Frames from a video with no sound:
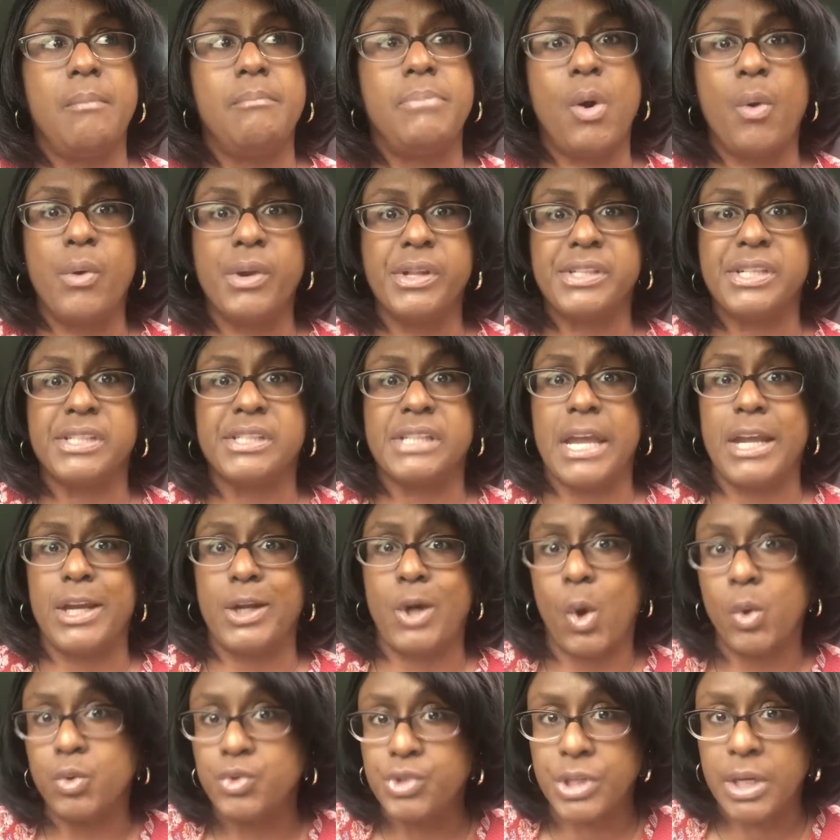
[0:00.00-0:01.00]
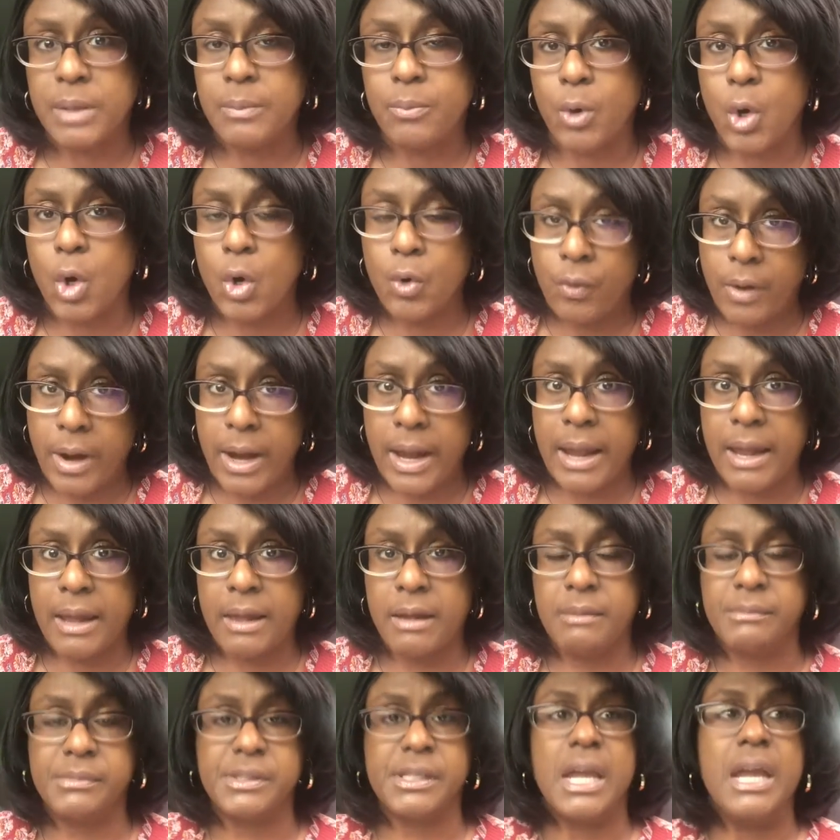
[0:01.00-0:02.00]
bonuses like coaching
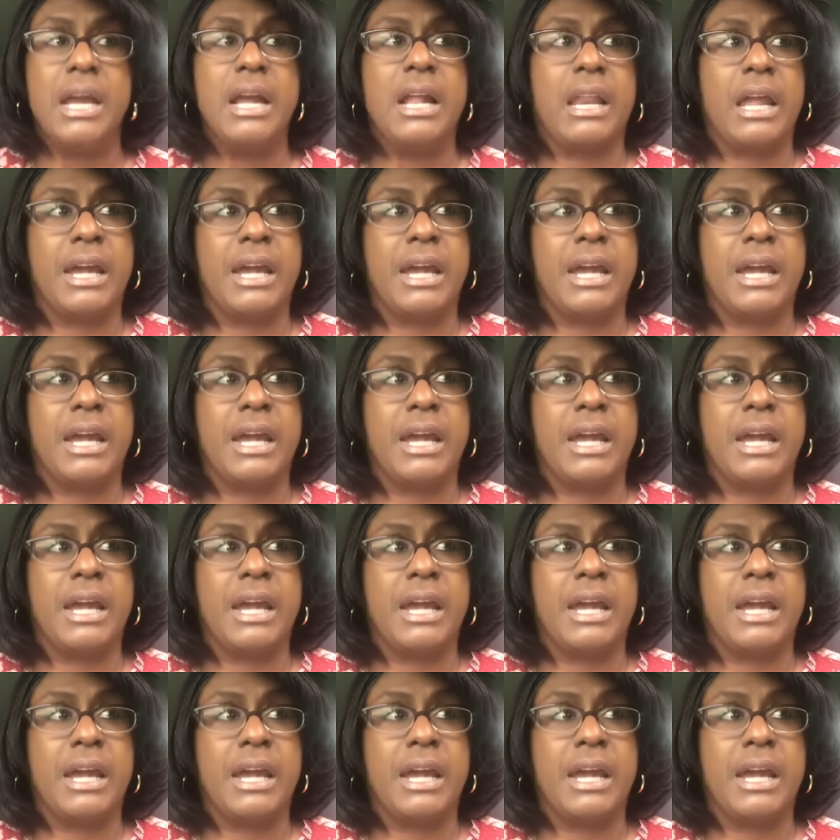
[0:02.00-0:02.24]
programs.